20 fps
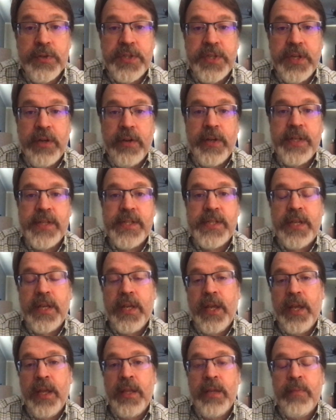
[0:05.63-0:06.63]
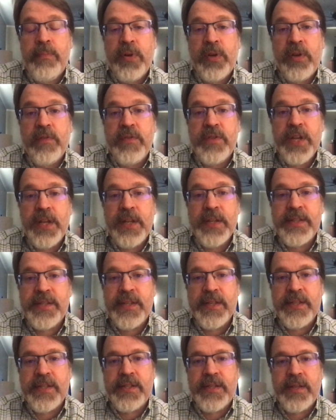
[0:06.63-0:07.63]
series in the book of
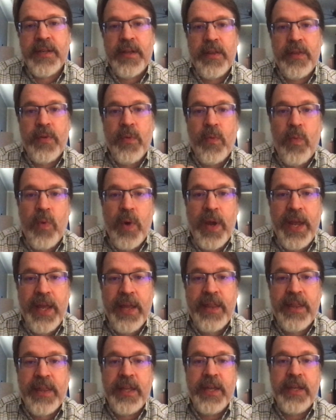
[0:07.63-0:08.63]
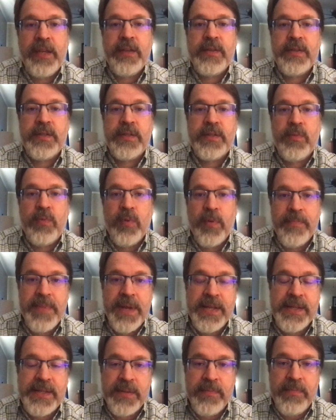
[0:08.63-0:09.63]
Genesis, the way things were
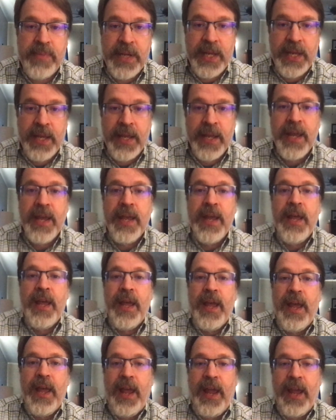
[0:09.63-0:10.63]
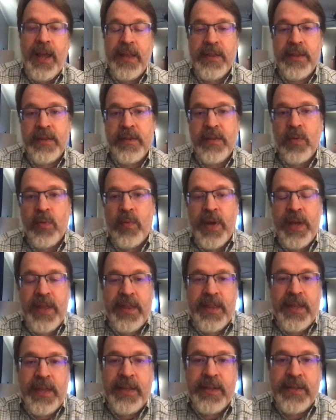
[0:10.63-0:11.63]
meant to be and the way
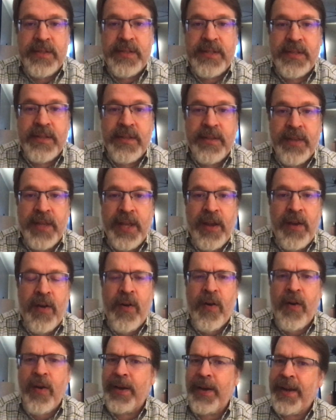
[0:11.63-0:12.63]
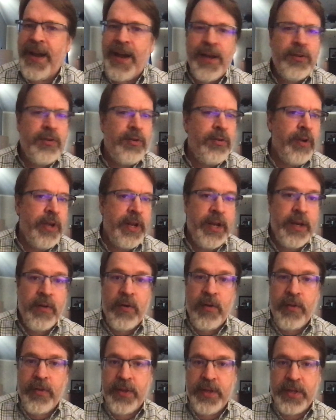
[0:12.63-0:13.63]
things they are. God created
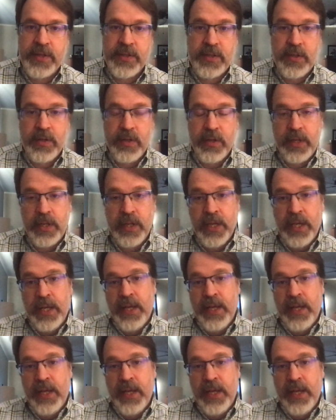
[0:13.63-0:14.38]
all things good,